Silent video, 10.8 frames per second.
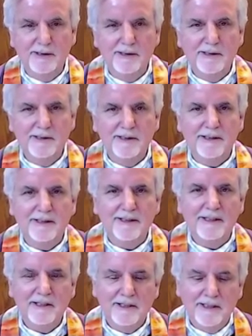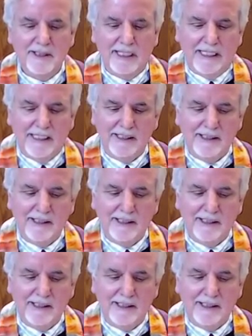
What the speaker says: (silence)